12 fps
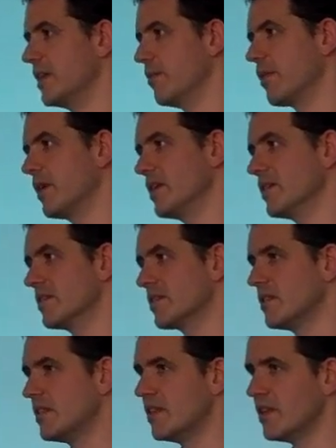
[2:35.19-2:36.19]
keep
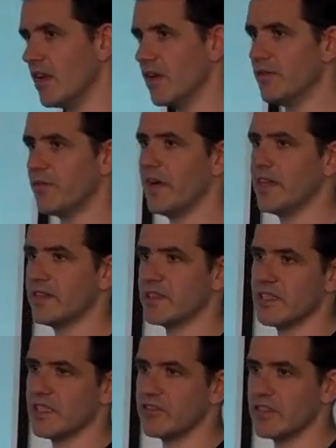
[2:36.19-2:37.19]
things low fat,
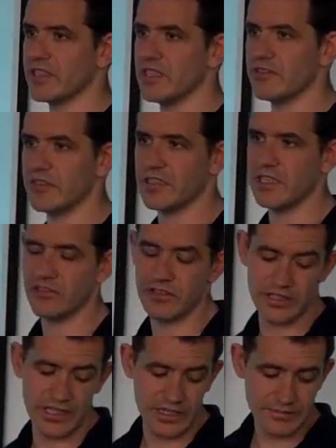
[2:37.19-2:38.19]
etc., etc., etc.
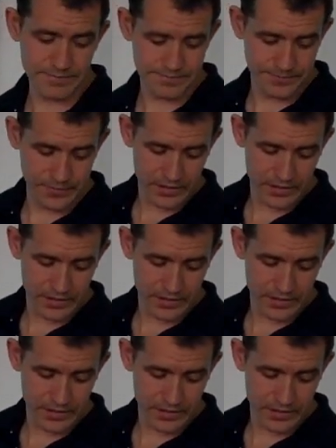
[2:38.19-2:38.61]
Yeah?